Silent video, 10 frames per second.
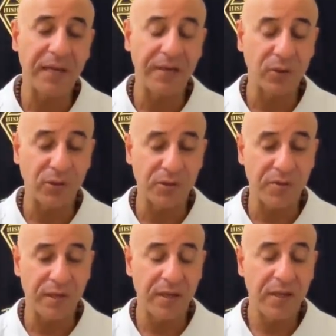and also
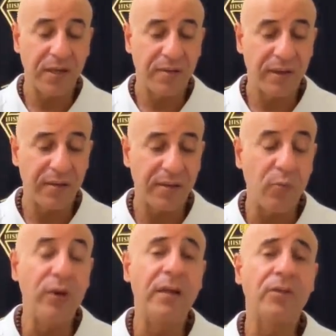the
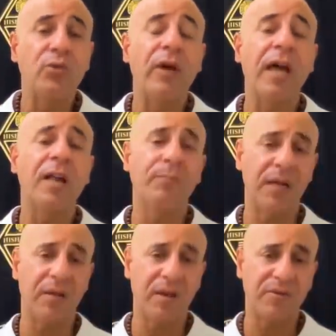will to help
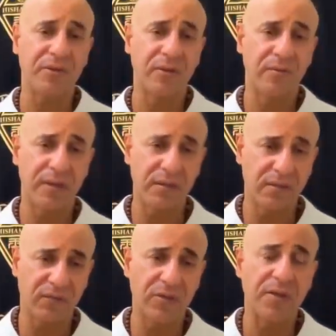others, that is the
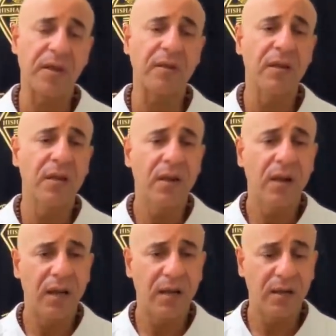first thing,
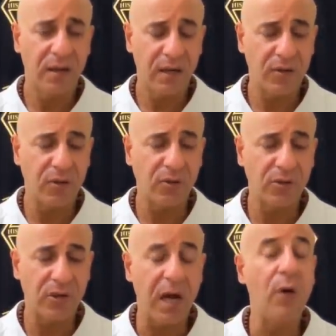and
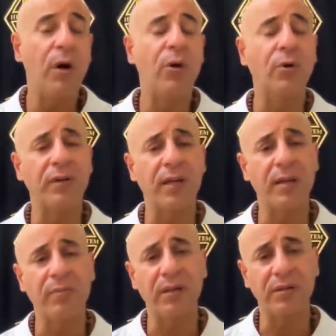also our own
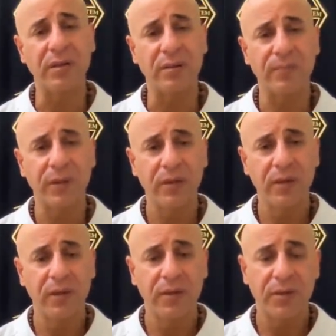ability.
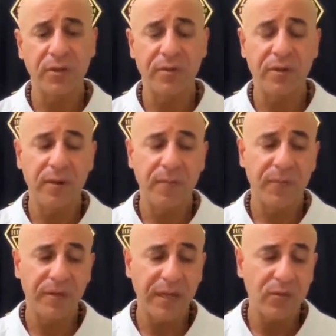So
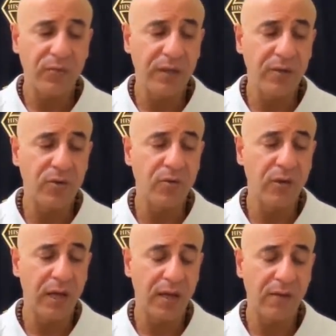that we need to
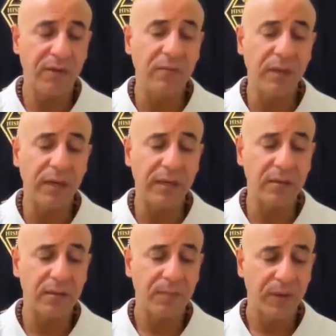have in mind,
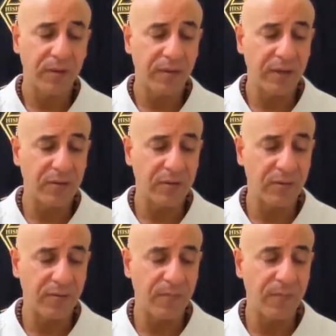that
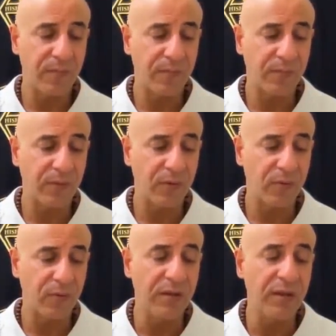
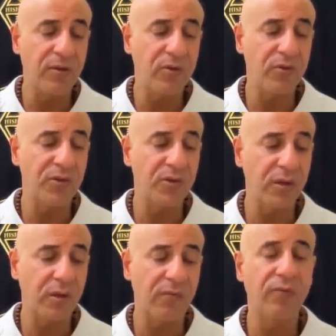we need to
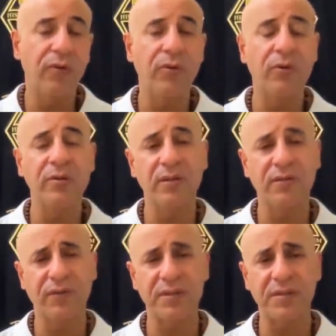seek for
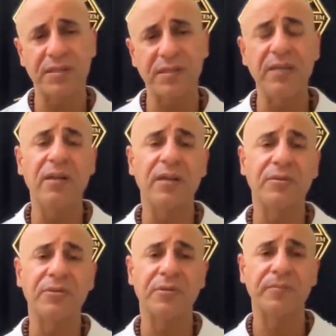different
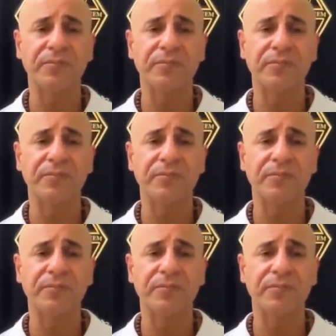standards.